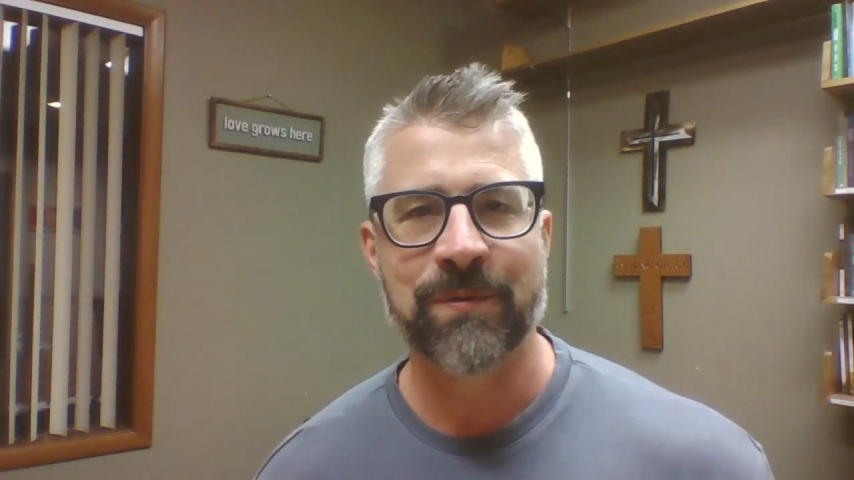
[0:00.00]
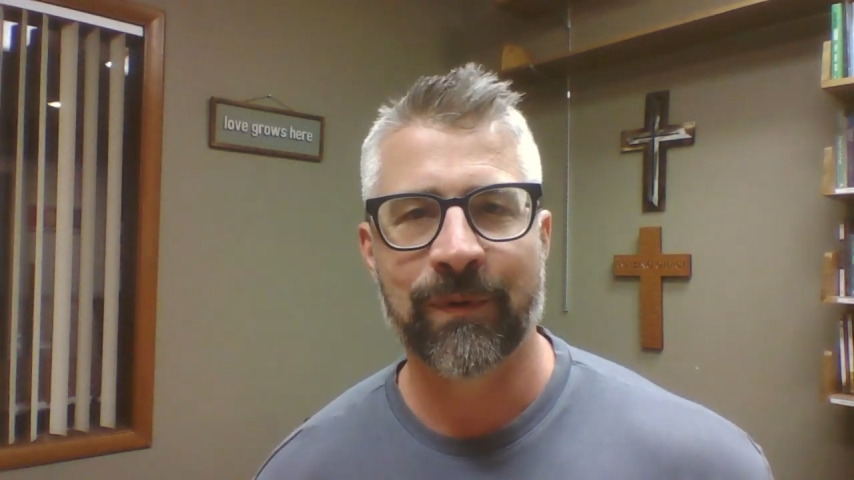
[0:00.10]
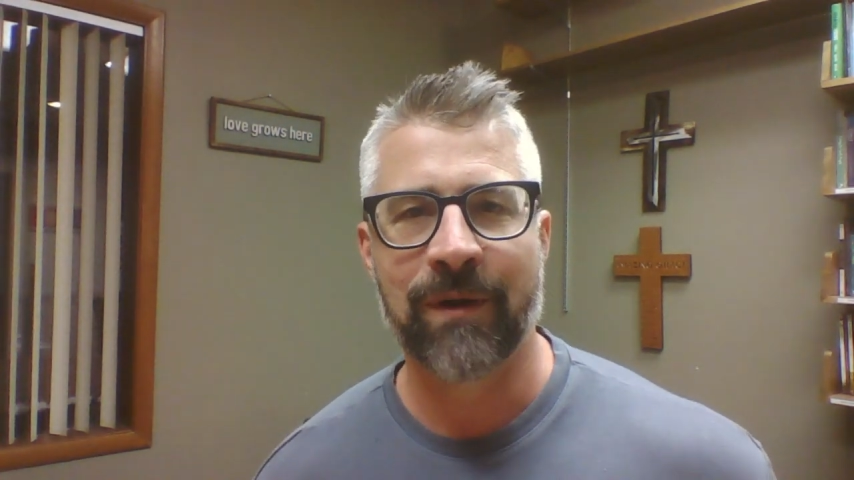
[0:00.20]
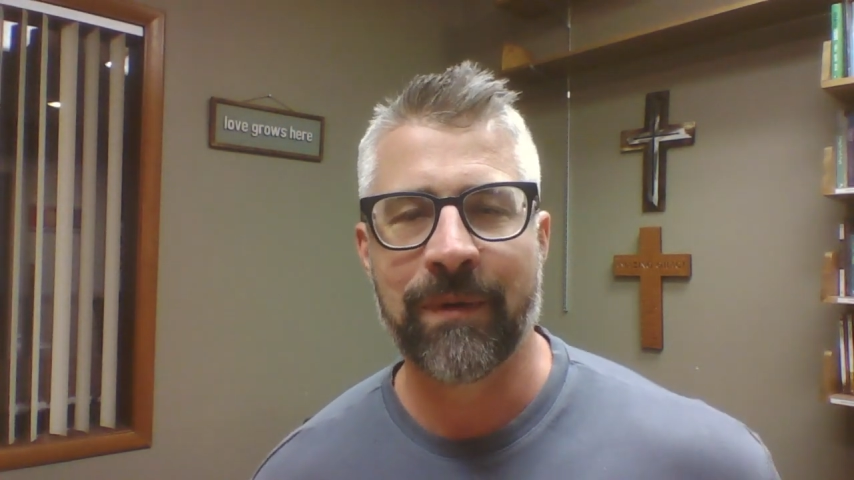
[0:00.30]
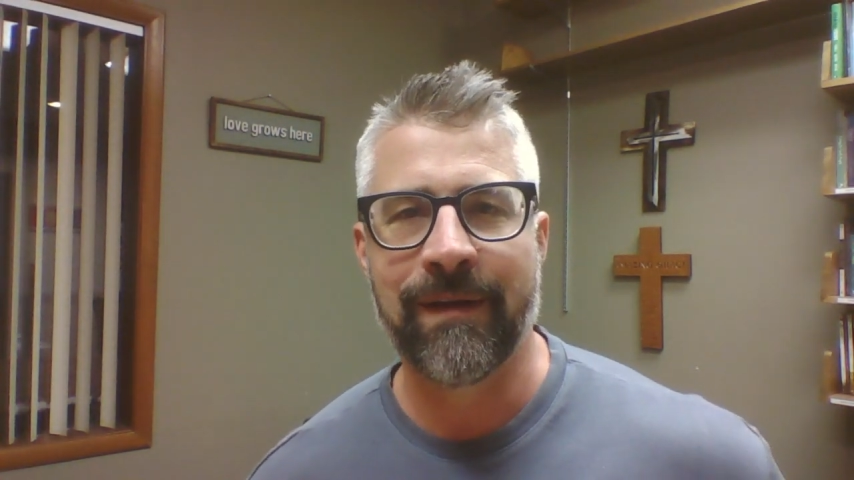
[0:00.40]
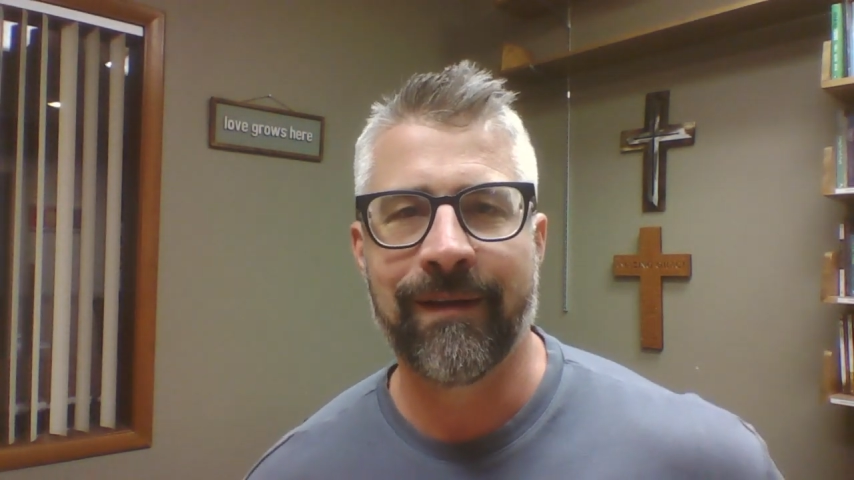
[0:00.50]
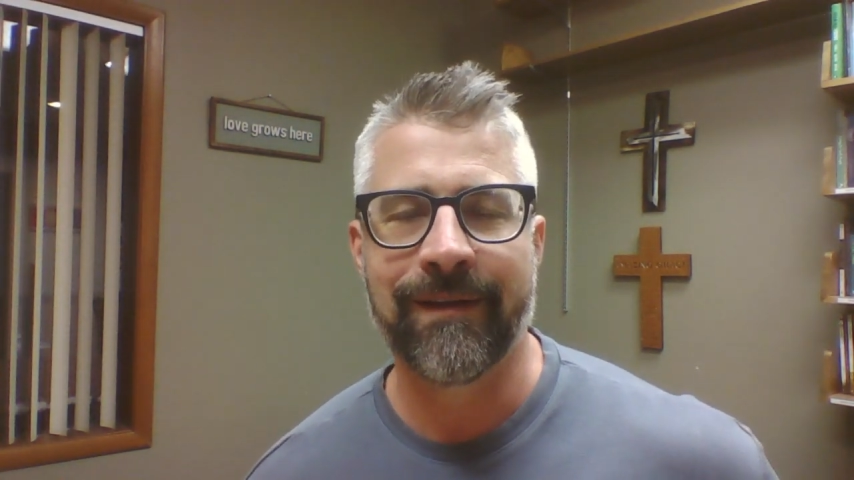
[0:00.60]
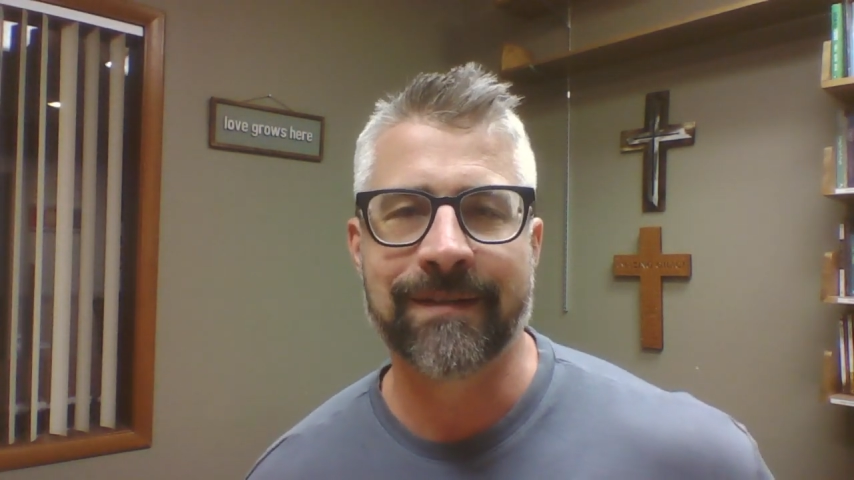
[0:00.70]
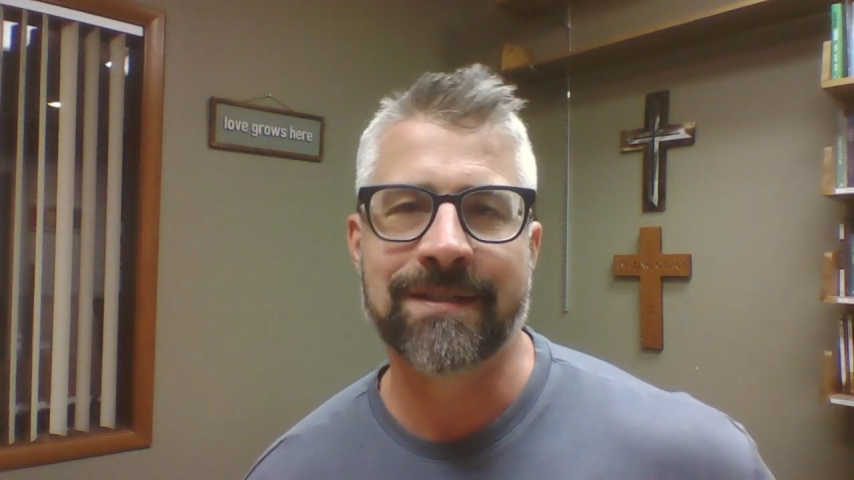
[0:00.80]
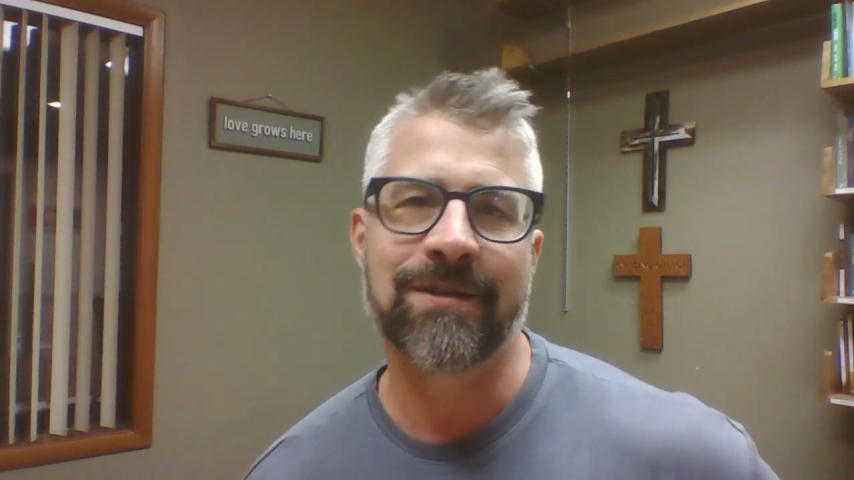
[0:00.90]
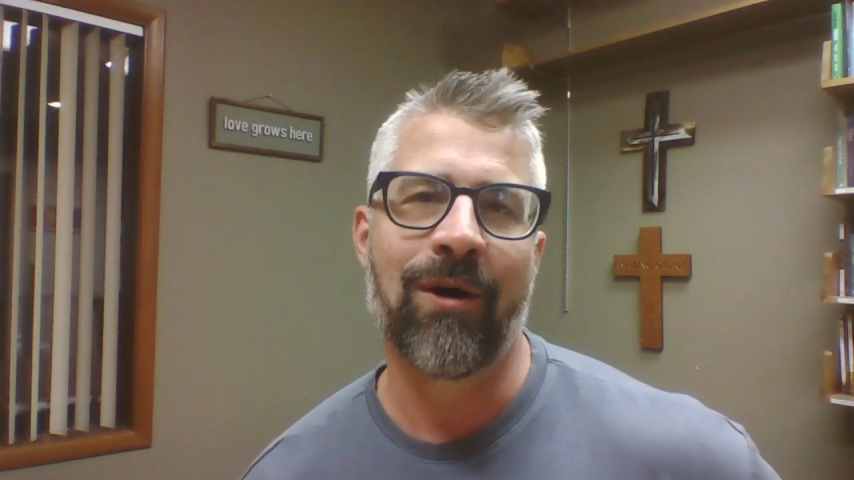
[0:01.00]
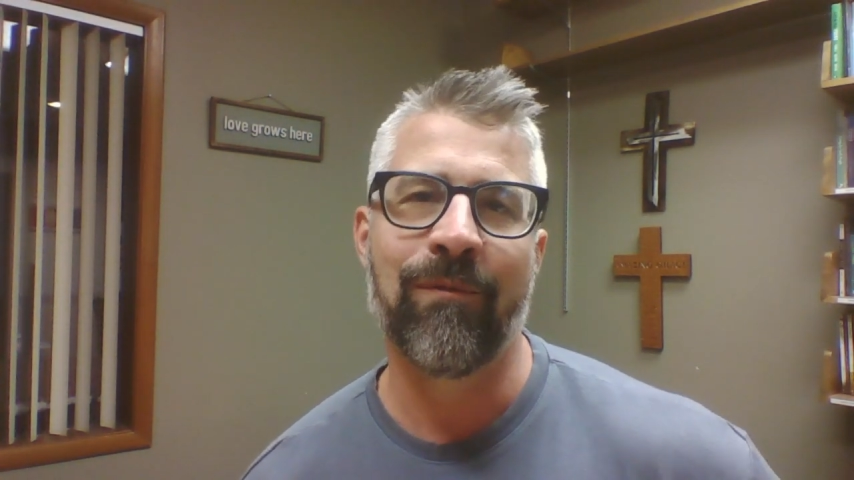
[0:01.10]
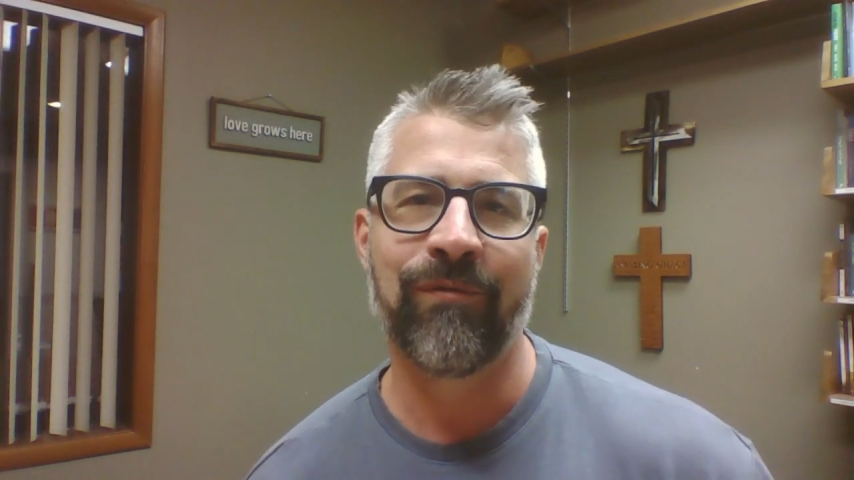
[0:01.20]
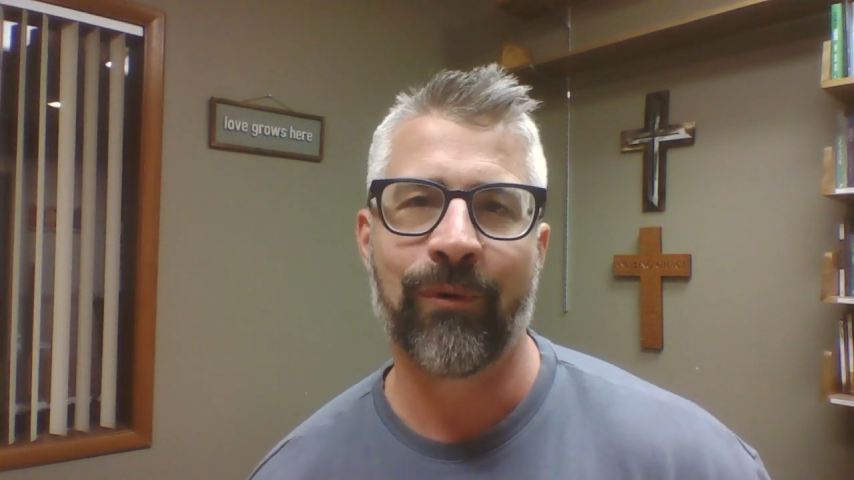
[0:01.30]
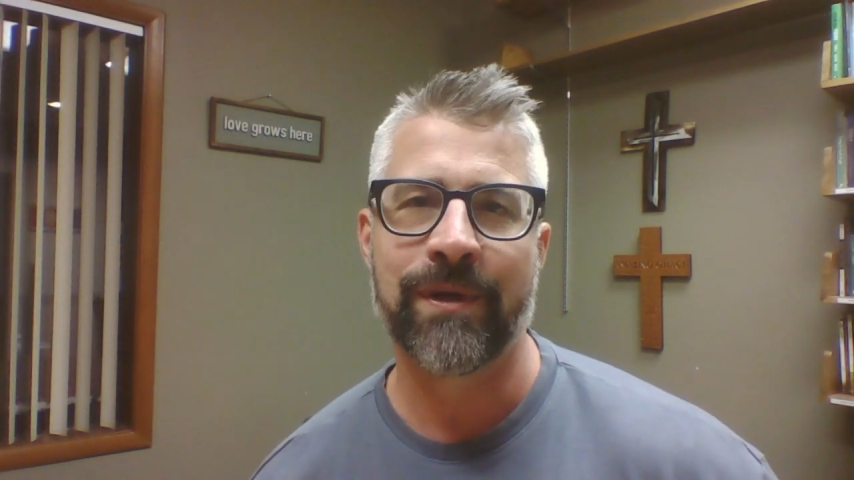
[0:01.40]
We're going to be in Psalm
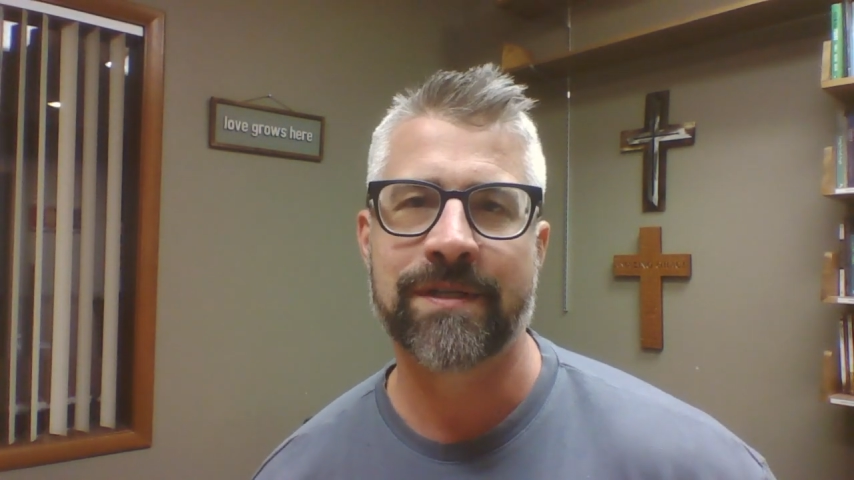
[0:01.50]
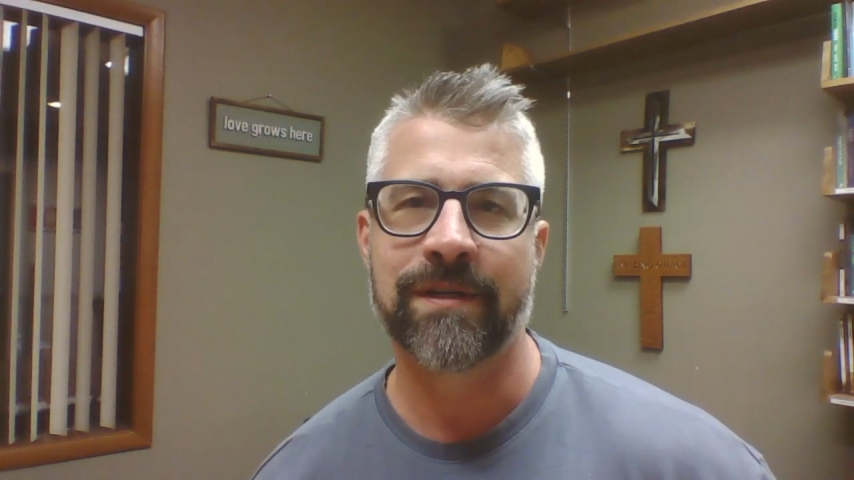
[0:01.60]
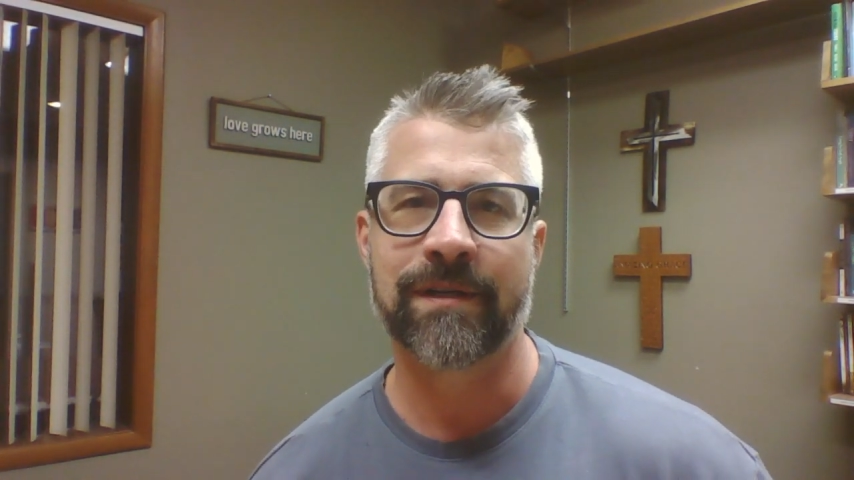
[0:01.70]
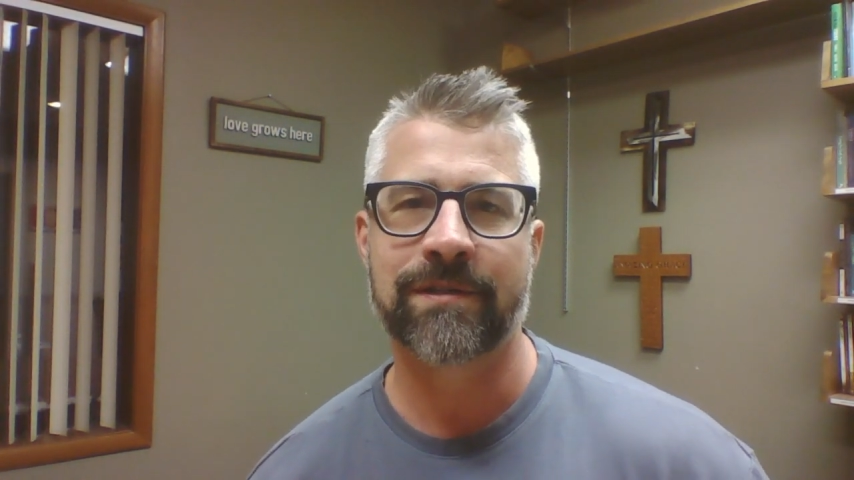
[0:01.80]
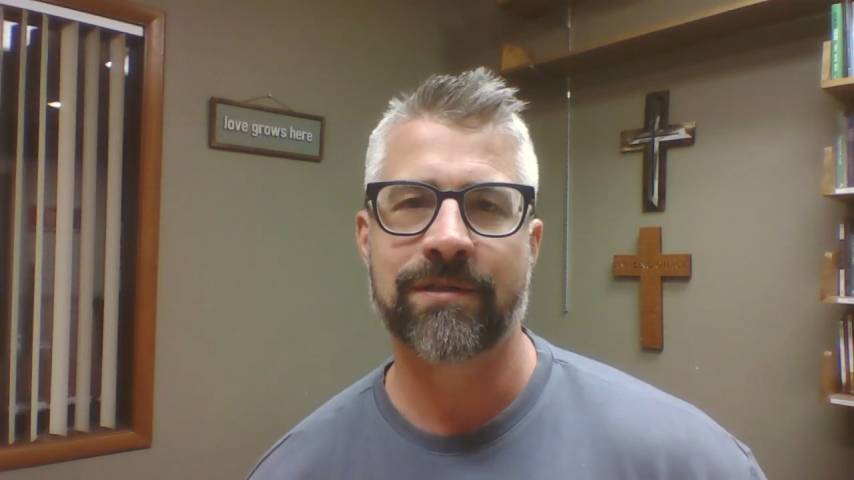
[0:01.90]
46,